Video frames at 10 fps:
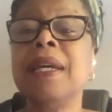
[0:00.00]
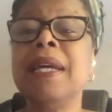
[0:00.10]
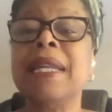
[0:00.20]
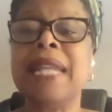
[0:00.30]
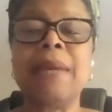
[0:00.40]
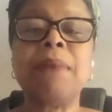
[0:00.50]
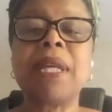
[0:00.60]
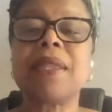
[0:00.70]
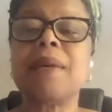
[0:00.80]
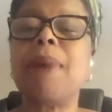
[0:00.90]

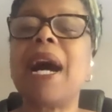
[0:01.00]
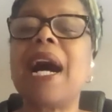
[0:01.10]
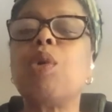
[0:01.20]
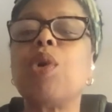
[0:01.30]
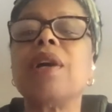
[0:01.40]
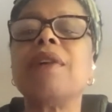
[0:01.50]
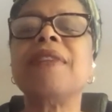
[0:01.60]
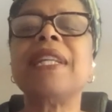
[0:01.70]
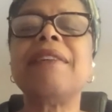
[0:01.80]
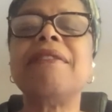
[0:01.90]
naming the power of
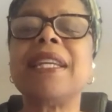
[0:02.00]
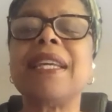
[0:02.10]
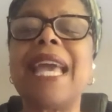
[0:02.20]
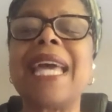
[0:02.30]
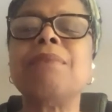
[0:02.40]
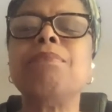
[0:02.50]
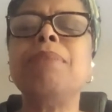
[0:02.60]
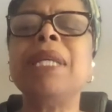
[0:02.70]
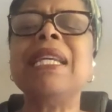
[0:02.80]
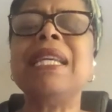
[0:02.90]
living and
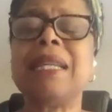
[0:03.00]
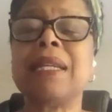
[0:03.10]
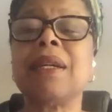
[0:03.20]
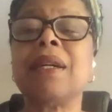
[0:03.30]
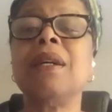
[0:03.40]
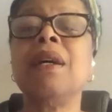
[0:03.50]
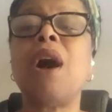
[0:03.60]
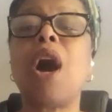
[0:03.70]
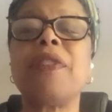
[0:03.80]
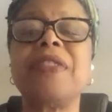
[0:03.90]
being
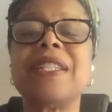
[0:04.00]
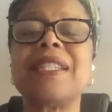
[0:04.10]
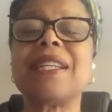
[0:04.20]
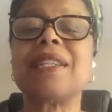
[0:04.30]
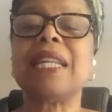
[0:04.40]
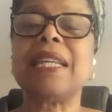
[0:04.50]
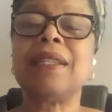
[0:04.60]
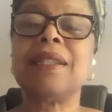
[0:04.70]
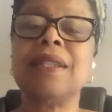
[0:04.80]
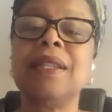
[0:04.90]
authentically,
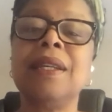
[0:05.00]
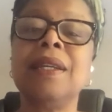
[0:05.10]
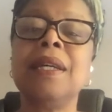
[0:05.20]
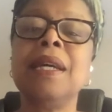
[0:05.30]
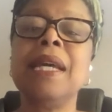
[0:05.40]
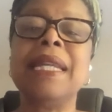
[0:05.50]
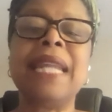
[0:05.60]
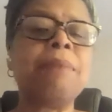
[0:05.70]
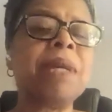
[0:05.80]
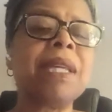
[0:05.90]

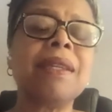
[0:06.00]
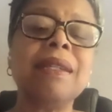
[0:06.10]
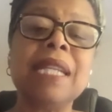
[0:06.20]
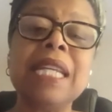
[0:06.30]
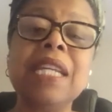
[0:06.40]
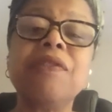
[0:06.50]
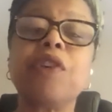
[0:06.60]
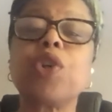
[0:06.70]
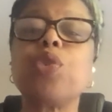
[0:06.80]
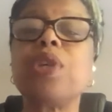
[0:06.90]
naming the need
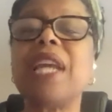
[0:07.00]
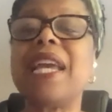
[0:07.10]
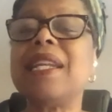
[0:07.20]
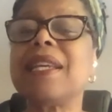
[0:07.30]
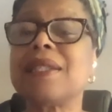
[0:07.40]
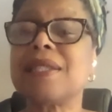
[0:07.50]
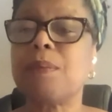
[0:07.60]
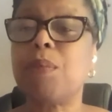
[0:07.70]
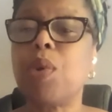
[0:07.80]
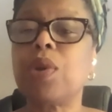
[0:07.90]
for creating and
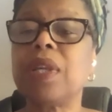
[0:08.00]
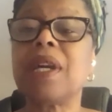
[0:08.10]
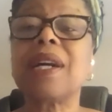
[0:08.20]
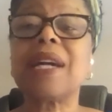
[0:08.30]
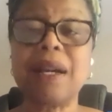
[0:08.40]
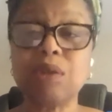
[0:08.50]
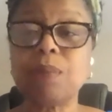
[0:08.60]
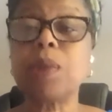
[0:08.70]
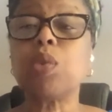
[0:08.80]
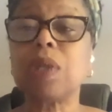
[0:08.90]
supporting
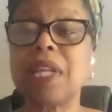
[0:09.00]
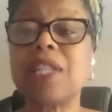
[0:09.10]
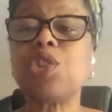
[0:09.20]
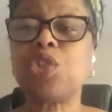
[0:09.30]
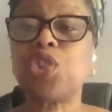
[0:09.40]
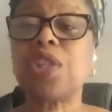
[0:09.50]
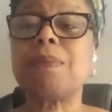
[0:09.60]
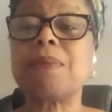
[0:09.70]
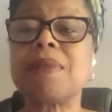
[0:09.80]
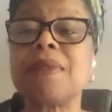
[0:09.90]
accountable
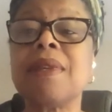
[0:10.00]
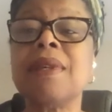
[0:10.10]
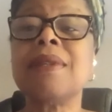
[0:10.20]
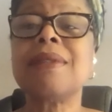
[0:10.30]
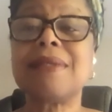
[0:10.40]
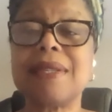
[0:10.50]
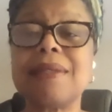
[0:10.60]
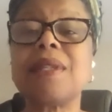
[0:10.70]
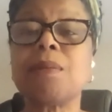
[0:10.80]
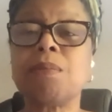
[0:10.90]
relationships,
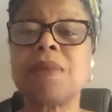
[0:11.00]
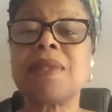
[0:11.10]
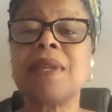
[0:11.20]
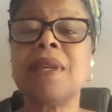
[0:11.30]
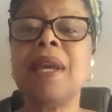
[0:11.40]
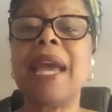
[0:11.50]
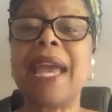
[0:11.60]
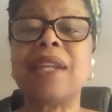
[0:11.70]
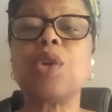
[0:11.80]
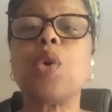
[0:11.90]
systems,
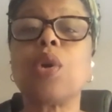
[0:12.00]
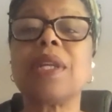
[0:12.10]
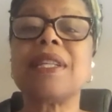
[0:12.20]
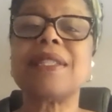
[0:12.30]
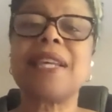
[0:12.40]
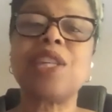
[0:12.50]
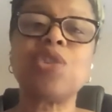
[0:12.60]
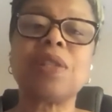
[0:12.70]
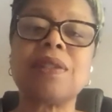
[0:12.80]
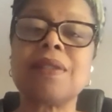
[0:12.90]
and
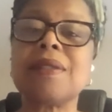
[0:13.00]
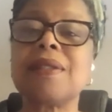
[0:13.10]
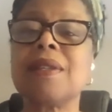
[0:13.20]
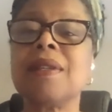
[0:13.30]
organizations,